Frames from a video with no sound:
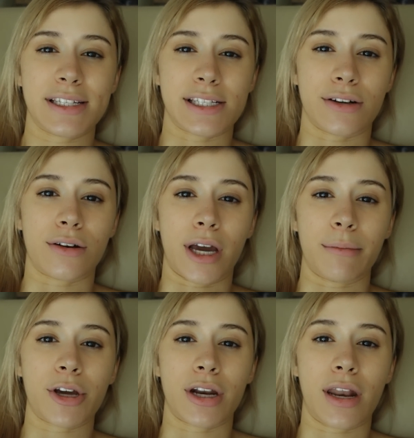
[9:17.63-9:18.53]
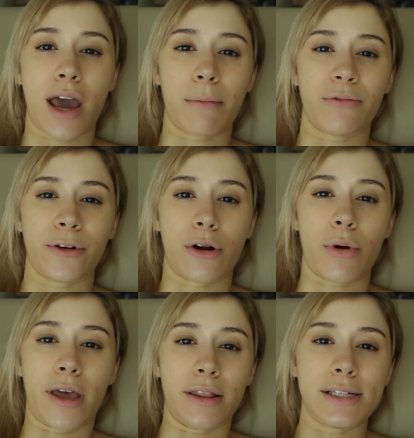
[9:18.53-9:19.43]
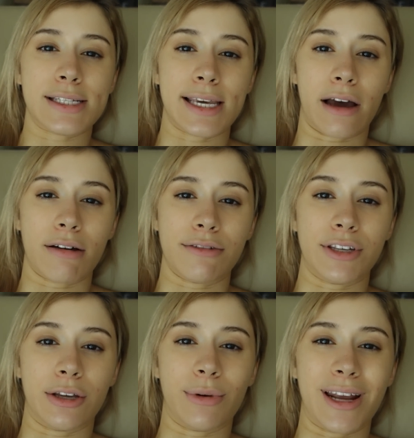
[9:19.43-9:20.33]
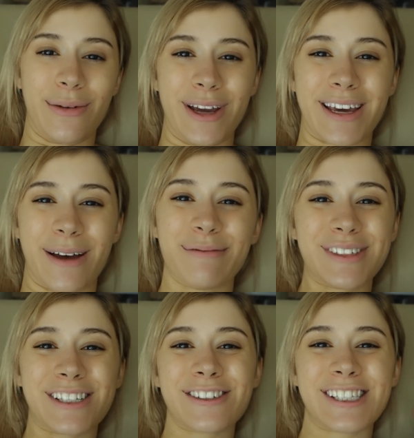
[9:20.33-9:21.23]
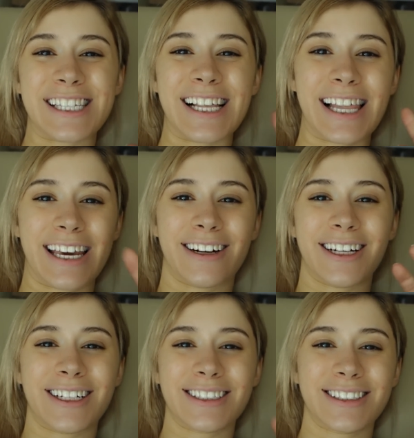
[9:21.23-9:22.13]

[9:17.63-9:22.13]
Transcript: so I'm gonna nap for a while and see how I feel when I wake up. So see you later.